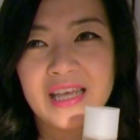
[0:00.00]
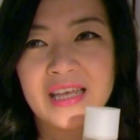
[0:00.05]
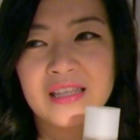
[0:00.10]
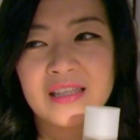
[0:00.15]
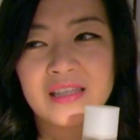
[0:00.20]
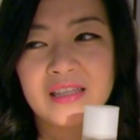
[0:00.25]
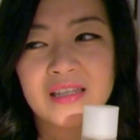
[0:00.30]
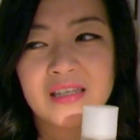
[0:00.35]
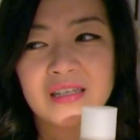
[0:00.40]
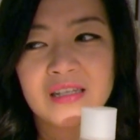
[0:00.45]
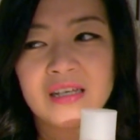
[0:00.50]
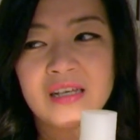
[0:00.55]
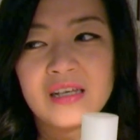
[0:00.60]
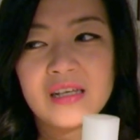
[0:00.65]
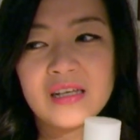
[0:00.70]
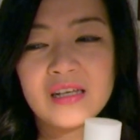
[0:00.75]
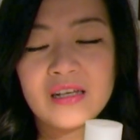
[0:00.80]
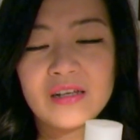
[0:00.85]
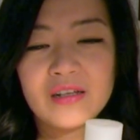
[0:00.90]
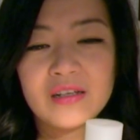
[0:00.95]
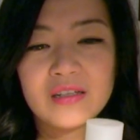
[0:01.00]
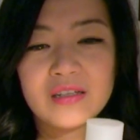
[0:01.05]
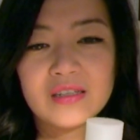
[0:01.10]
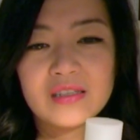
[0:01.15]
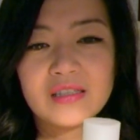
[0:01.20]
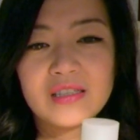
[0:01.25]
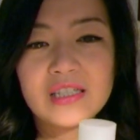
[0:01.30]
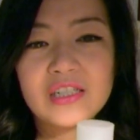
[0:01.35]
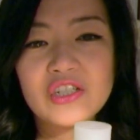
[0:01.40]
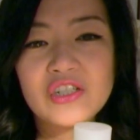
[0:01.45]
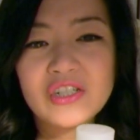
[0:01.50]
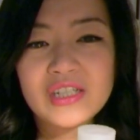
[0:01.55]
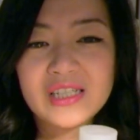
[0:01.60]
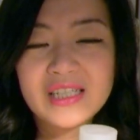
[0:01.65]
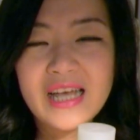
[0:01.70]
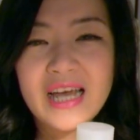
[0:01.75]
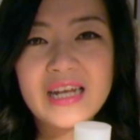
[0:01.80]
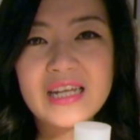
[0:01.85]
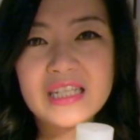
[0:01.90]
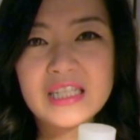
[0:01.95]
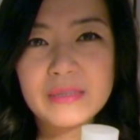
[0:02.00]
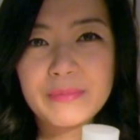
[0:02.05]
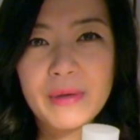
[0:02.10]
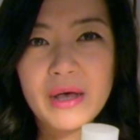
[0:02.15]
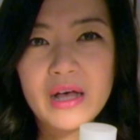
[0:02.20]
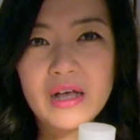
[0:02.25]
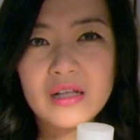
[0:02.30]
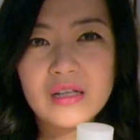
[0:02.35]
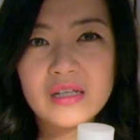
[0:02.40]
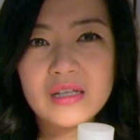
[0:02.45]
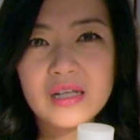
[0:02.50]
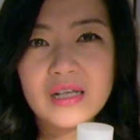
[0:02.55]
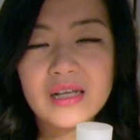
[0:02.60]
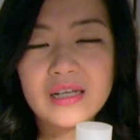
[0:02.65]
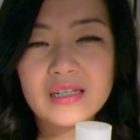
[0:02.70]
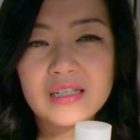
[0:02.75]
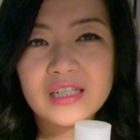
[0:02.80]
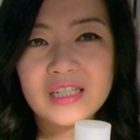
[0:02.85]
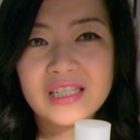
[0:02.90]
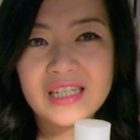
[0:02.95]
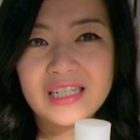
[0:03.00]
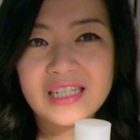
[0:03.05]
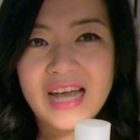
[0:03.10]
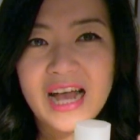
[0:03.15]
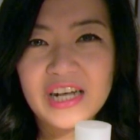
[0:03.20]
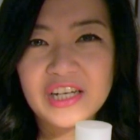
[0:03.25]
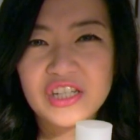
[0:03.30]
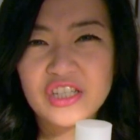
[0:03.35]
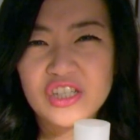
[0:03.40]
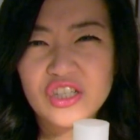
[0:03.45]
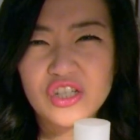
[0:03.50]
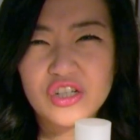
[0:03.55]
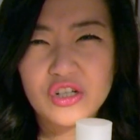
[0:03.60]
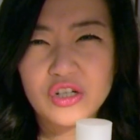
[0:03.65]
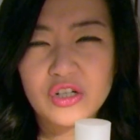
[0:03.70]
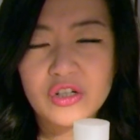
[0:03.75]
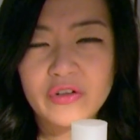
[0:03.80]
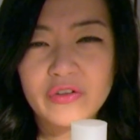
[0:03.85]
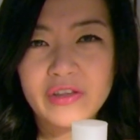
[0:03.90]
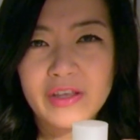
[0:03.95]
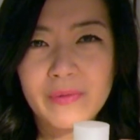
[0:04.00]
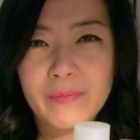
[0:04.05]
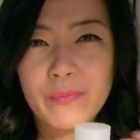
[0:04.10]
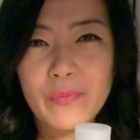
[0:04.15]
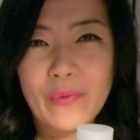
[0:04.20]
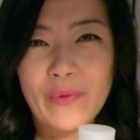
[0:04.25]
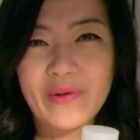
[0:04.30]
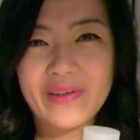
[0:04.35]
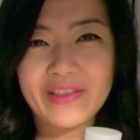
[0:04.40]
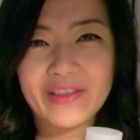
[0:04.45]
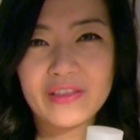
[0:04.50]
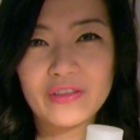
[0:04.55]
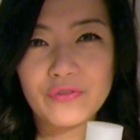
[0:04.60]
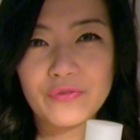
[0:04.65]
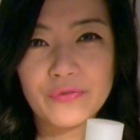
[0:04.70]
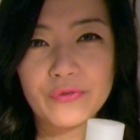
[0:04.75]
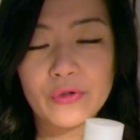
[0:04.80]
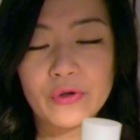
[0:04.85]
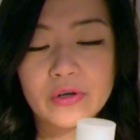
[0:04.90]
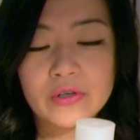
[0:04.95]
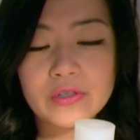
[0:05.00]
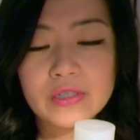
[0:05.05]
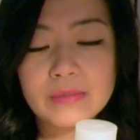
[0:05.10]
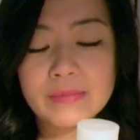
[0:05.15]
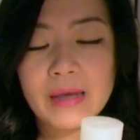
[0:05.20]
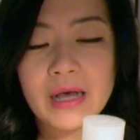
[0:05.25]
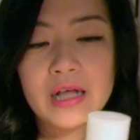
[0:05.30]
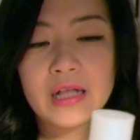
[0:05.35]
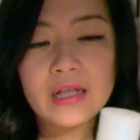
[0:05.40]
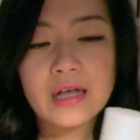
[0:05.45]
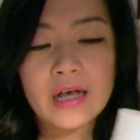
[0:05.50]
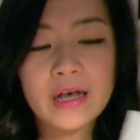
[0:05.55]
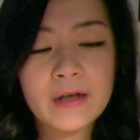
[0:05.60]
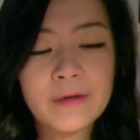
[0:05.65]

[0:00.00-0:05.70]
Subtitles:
It's the citrus kind of smell just attaches to your clothing more than the floral smell.